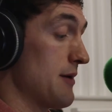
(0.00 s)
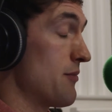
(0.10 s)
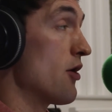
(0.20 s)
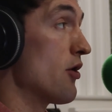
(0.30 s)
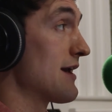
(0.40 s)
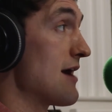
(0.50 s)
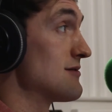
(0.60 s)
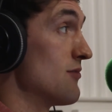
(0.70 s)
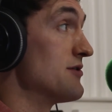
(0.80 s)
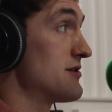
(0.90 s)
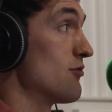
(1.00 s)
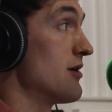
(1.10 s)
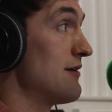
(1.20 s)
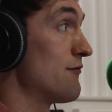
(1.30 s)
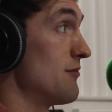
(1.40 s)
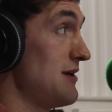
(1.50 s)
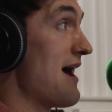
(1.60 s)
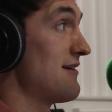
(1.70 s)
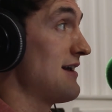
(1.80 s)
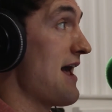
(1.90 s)
like by all accounts, Munster were in for him
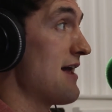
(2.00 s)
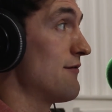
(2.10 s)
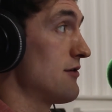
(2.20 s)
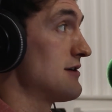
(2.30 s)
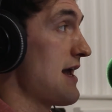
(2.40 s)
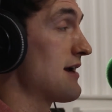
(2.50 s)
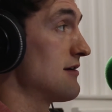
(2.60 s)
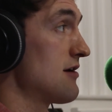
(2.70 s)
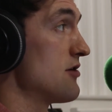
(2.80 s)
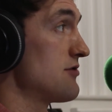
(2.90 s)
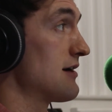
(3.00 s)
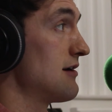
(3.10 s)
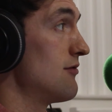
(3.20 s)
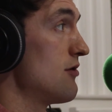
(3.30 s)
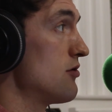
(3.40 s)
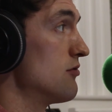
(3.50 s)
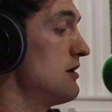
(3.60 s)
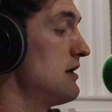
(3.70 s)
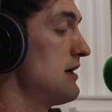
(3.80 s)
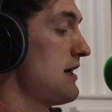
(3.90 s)
yet again for a second contract in a row,
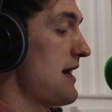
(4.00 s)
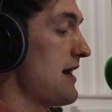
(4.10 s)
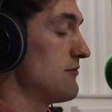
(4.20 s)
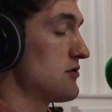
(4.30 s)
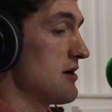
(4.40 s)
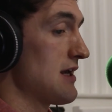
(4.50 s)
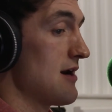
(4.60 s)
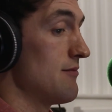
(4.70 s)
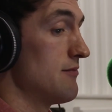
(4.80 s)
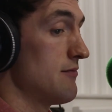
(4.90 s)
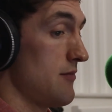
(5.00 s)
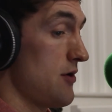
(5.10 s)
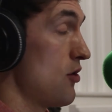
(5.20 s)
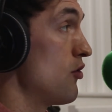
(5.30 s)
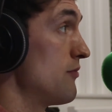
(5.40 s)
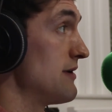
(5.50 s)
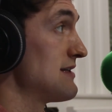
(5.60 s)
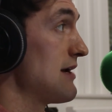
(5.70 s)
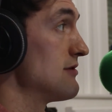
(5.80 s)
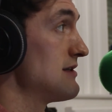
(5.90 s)
um, trying to get him home
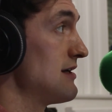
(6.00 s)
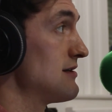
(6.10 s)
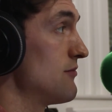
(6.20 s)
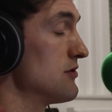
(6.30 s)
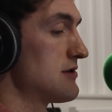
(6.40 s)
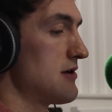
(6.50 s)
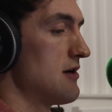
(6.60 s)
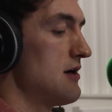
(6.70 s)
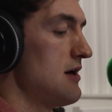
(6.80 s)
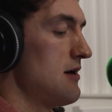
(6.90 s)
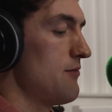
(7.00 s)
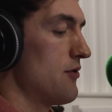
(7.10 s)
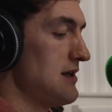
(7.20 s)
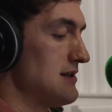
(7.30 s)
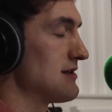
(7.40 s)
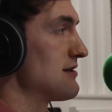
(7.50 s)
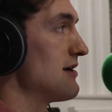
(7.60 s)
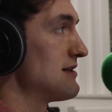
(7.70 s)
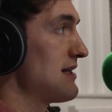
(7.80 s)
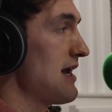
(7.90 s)
as they would see it to Munster. But he's
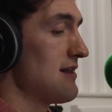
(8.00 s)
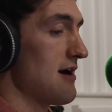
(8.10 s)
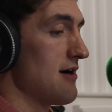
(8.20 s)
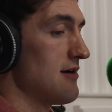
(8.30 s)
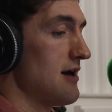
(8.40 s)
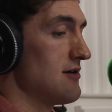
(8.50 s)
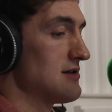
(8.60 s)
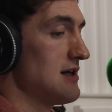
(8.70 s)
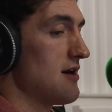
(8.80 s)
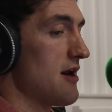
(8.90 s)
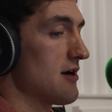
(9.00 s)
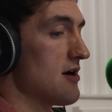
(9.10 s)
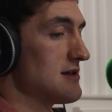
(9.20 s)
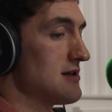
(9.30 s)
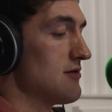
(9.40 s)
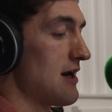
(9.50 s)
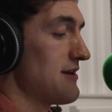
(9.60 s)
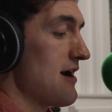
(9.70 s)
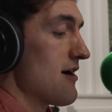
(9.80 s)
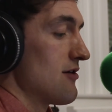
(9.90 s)
decided to stay there, and, and you're seeing a lot of guys do
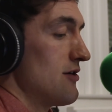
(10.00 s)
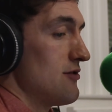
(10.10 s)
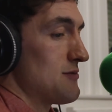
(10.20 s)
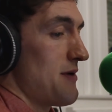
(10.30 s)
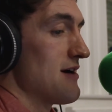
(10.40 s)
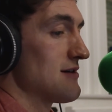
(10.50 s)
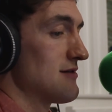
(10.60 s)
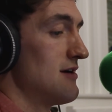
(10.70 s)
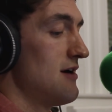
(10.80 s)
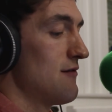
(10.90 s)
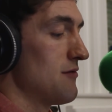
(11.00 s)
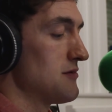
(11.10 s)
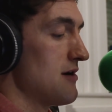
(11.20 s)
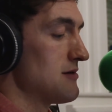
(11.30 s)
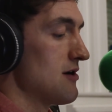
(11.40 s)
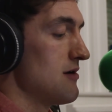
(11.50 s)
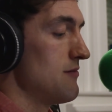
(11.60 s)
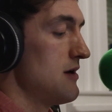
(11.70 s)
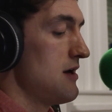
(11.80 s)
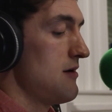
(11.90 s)
that. They are going to lose players from time to
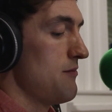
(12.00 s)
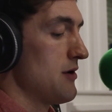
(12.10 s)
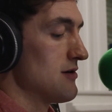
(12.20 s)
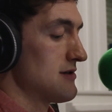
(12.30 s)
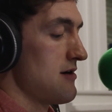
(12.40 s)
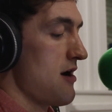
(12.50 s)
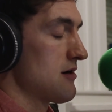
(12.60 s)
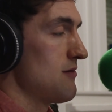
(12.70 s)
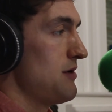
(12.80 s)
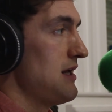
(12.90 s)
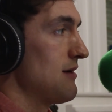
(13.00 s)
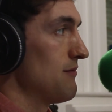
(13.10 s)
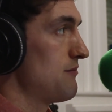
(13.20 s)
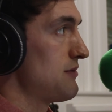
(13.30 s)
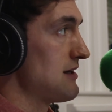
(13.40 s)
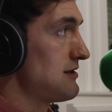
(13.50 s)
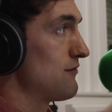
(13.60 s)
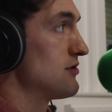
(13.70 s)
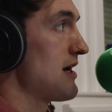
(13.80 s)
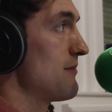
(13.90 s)
time because they're not competing potentially
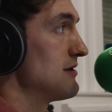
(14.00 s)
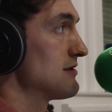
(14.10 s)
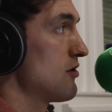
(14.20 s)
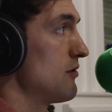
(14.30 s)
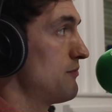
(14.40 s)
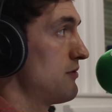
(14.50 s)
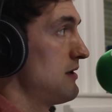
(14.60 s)
for Champions Cup